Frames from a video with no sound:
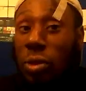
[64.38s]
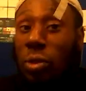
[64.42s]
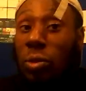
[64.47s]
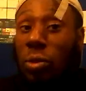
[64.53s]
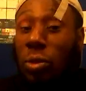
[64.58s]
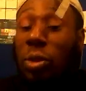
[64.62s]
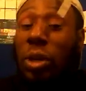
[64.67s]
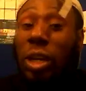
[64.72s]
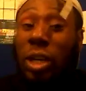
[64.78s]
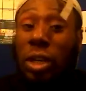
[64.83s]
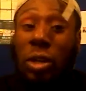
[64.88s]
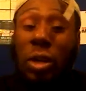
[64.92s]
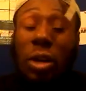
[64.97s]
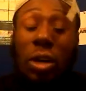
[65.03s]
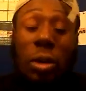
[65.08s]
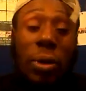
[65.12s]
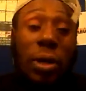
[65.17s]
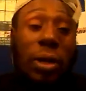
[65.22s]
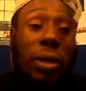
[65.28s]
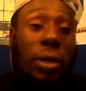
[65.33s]
you will get your
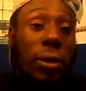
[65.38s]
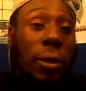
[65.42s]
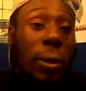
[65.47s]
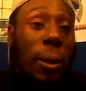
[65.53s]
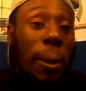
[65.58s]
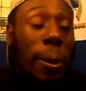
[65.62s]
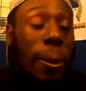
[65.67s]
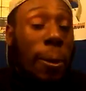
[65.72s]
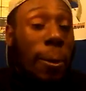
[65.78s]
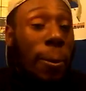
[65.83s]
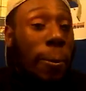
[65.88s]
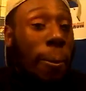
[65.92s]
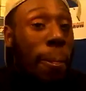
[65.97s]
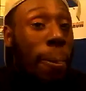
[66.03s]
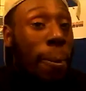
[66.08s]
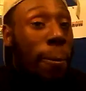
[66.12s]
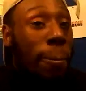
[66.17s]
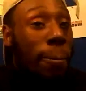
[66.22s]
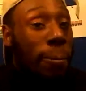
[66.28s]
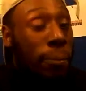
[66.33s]
car back.
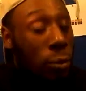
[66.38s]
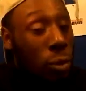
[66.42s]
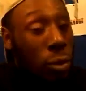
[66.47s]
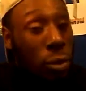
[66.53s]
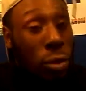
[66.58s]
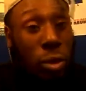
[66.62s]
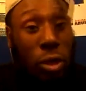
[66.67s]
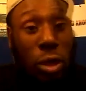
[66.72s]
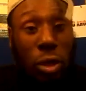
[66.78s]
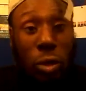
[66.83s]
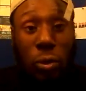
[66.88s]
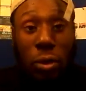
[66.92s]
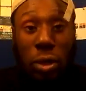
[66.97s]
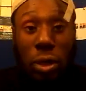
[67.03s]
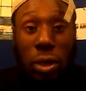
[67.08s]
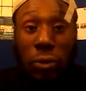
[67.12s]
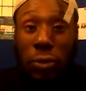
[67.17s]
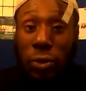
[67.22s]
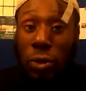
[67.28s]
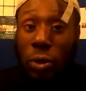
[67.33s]
God
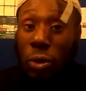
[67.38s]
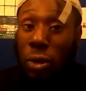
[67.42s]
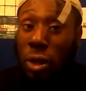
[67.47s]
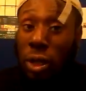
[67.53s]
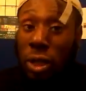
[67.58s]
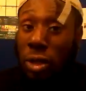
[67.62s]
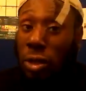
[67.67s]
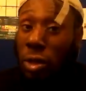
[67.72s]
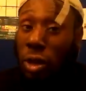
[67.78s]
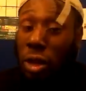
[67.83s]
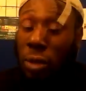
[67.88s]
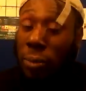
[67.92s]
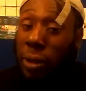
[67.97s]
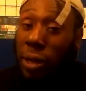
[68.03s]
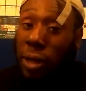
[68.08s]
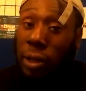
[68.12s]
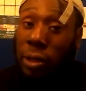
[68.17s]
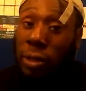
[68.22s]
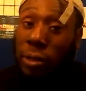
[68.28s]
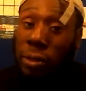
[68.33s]
willing, if you don't get your car
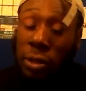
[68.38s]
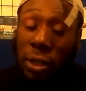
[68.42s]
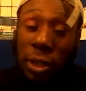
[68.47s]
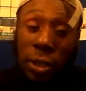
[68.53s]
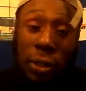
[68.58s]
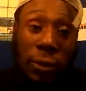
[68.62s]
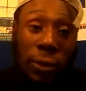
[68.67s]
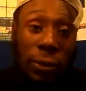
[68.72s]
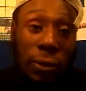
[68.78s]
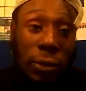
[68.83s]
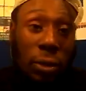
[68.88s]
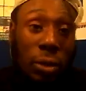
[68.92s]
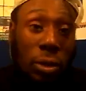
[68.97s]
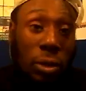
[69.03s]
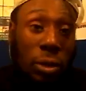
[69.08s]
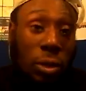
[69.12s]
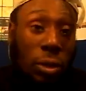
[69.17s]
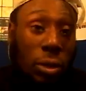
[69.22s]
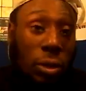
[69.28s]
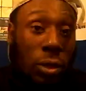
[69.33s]
back, then
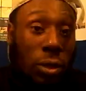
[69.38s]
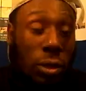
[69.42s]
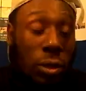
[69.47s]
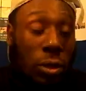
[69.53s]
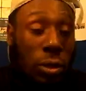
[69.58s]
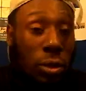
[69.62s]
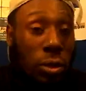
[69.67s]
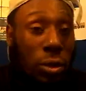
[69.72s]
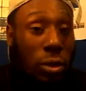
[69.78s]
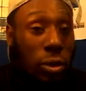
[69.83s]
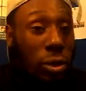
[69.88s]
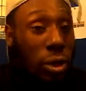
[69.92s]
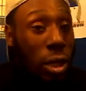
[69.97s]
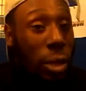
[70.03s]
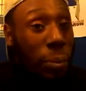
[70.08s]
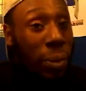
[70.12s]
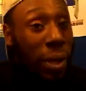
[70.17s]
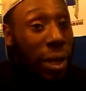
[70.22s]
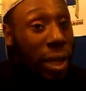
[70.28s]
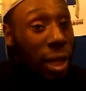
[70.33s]
you
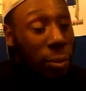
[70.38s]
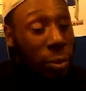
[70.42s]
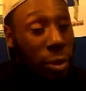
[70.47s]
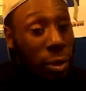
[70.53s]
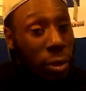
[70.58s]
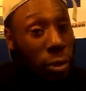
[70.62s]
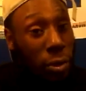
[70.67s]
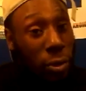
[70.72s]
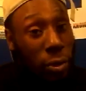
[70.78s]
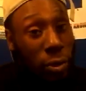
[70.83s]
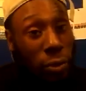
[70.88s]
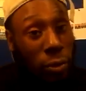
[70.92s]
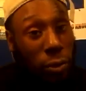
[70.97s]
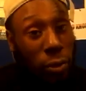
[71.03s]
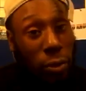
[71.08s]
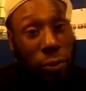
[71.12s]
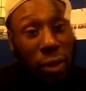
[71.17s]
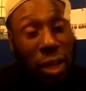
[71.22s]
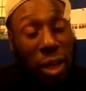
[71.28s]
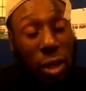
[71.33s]
get payment for
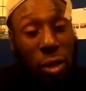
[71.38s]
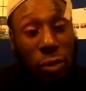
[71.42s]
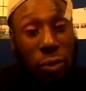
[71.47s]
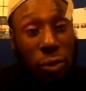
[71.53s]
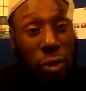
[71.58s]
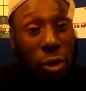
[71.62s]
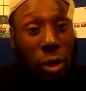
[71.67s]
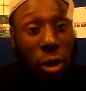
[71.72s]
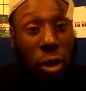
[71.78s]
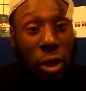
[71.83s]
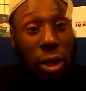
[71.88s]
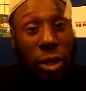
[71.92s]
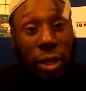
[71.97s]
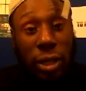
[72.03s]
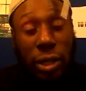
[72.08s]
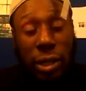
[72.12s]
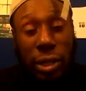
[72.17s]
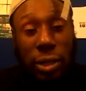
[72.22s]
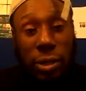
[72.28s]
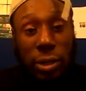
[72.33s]
the value of your car at
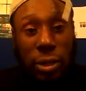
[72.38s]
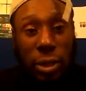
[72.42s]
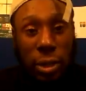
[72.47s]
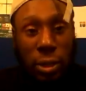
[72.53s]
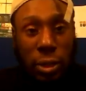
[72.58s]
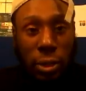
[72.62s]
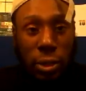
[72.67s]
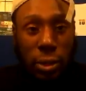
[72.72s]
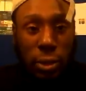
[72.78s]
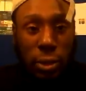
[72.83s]
the least, innit?